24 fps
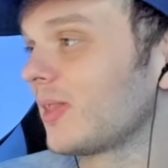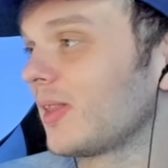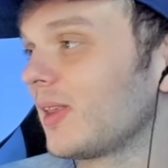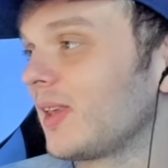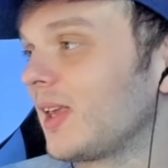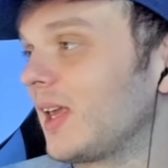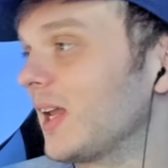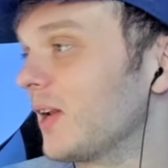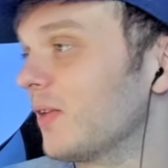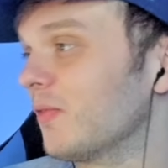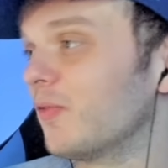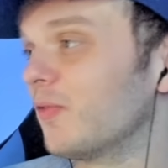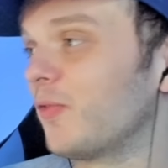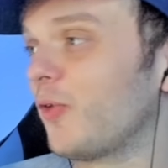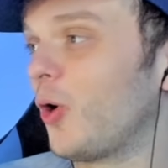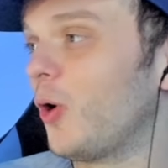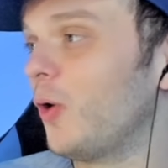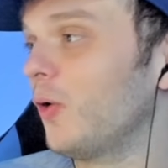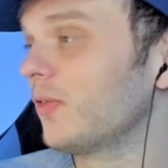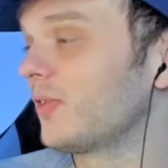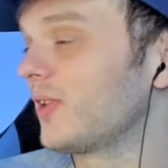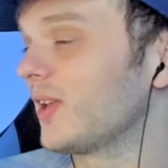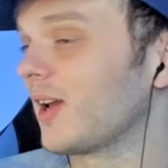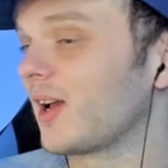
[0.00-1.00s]
get
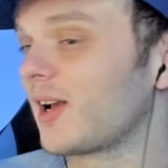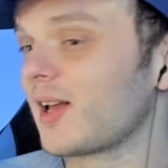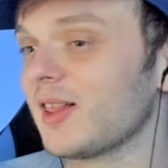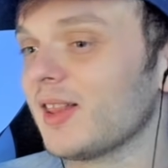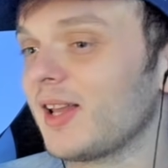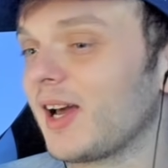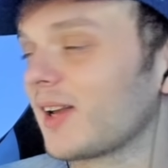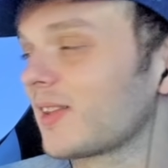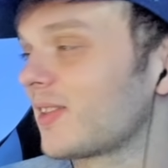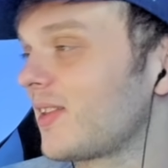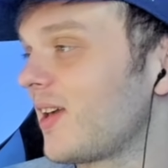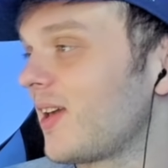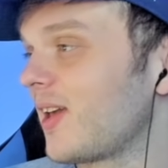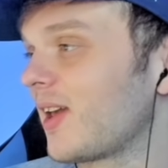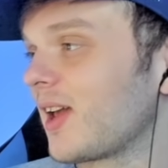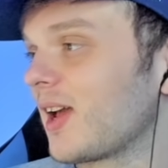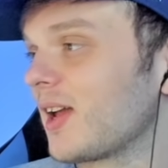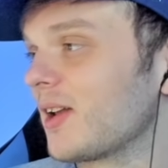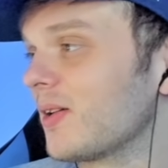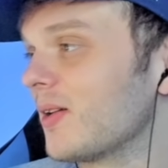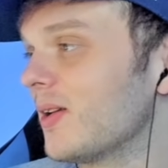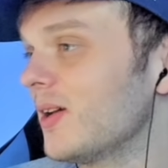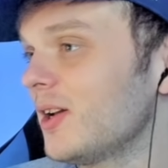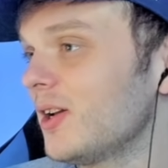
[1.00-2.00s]
involved in collecting
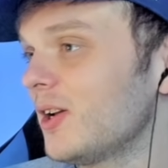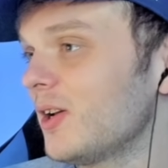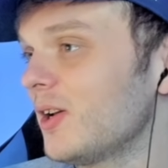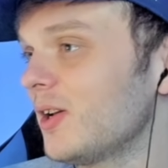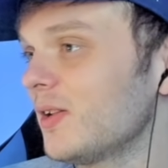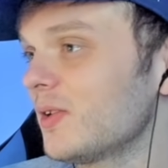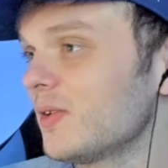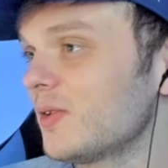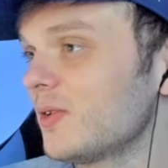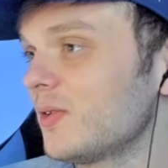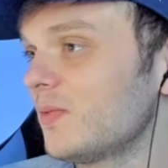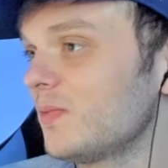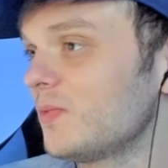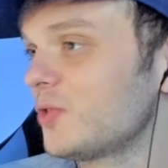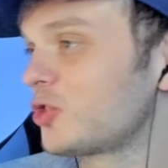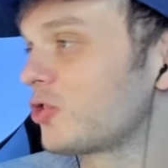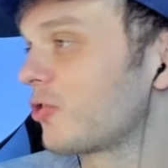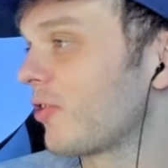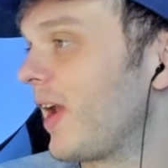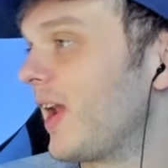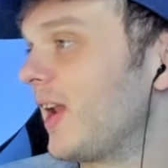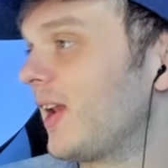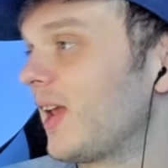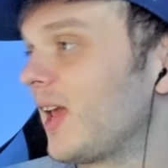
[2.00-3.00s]
and
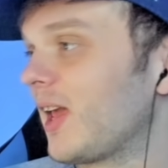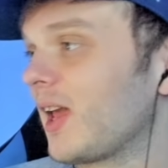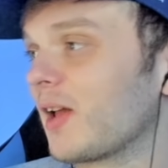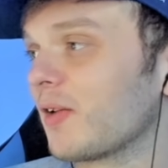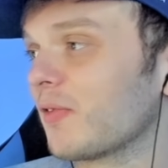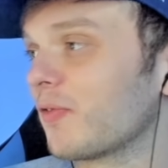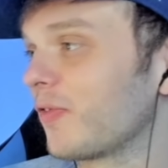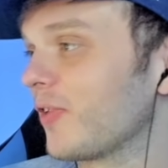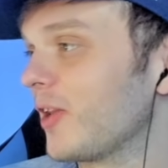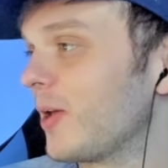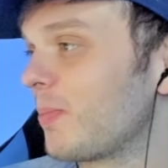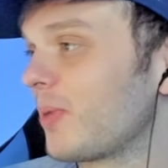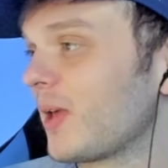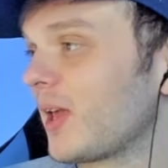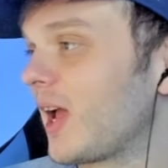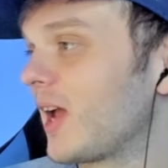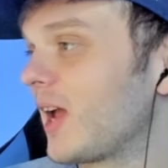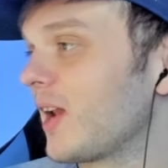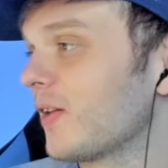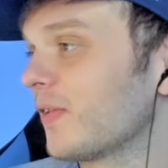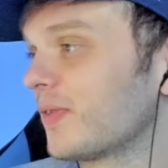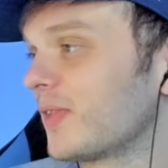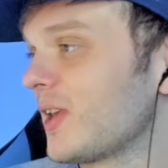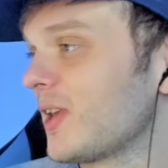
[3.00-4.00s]
trading and flipping
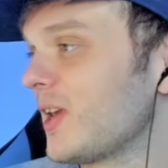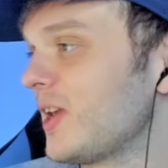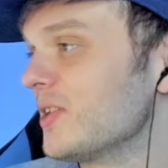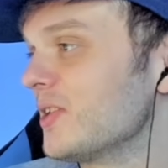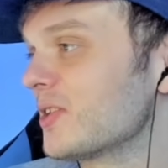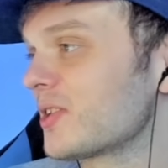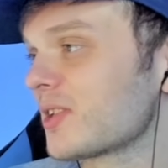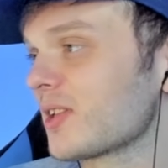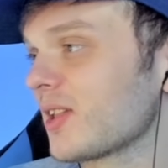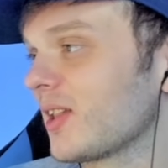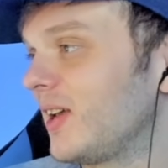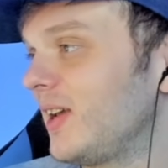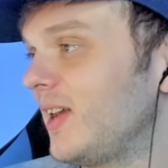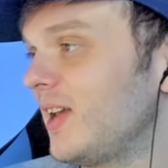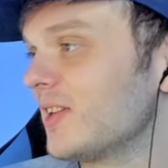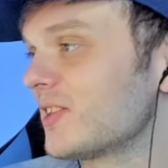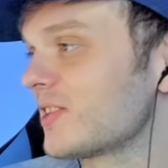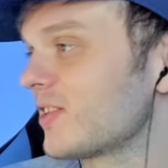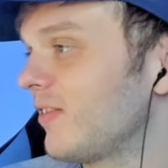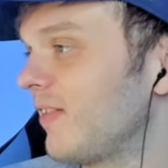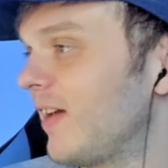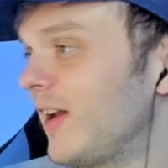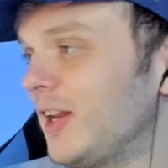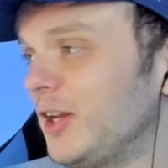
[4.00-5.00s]
N F Ts. Is
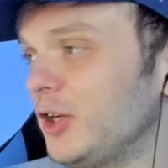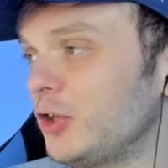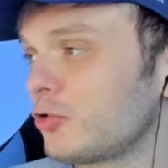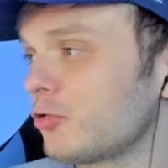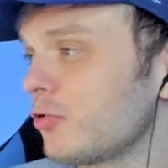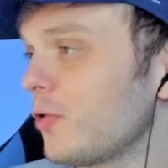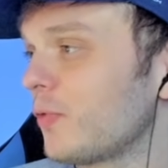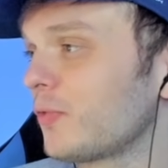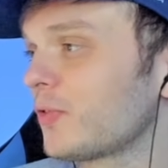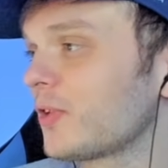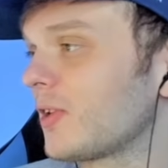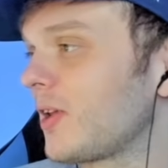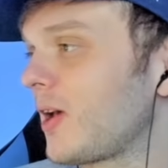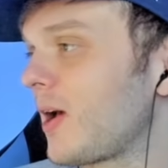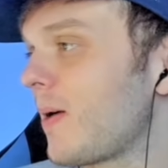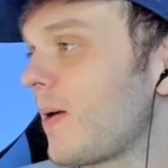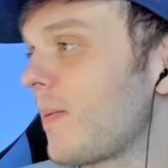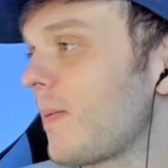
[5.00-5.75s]
there any truth to that?